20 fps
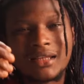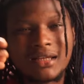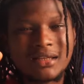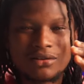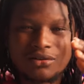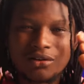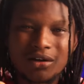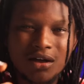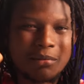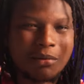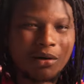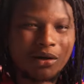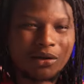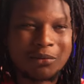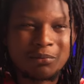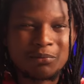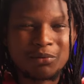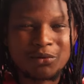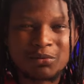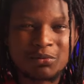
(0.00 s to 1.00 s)
then talk about
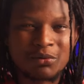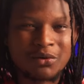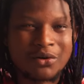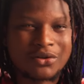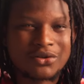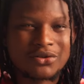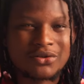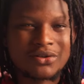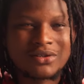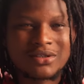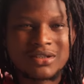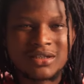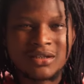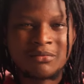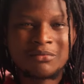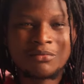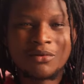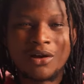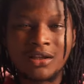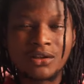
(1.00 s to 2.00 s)
the post-production
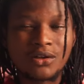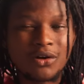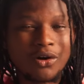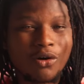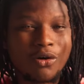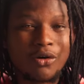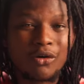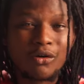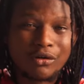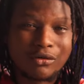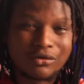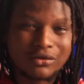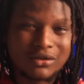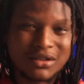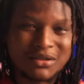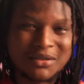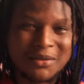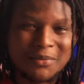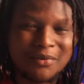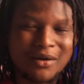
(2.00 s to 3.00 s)
team, and all
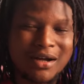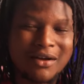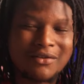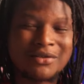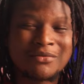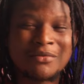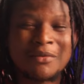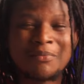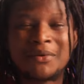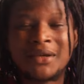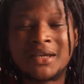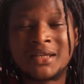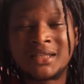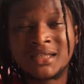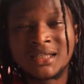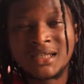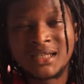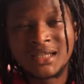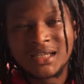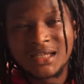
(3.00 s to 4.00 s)
these people have to be paid,
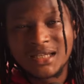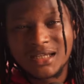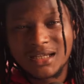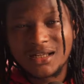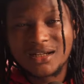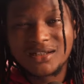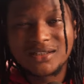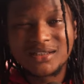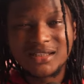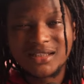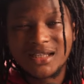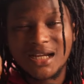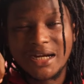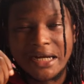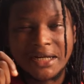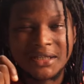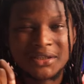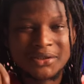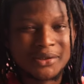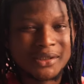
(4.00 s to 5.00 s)
including the
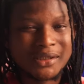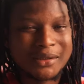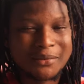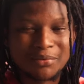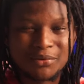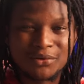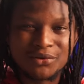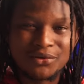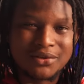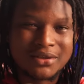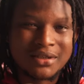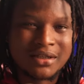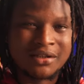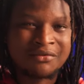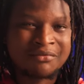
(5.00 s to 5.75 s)
director and the producer.